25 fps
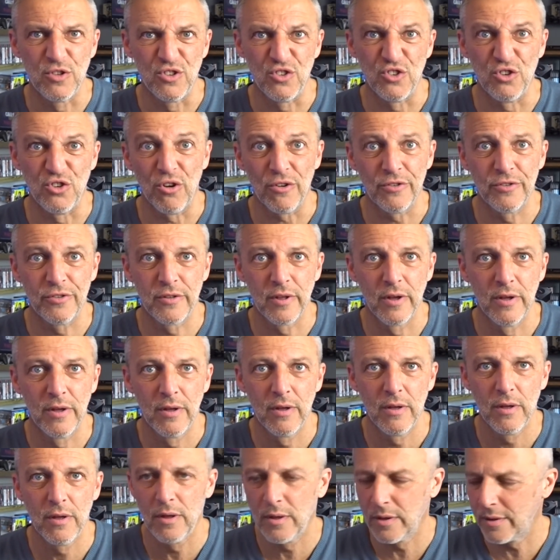Just.
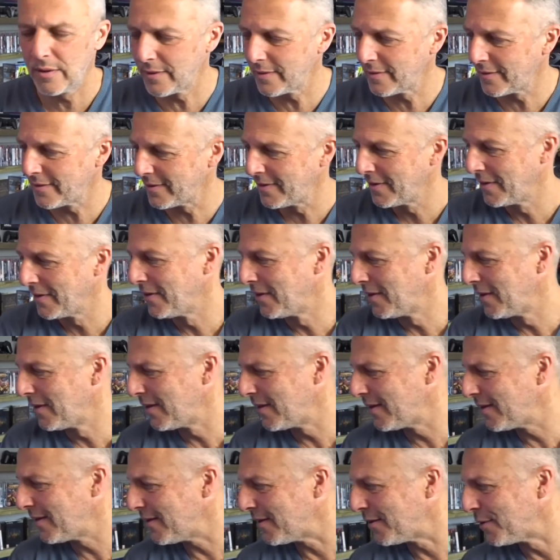
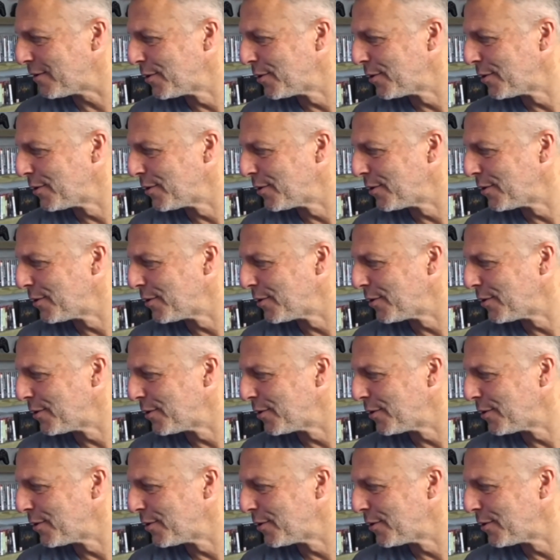Yeah.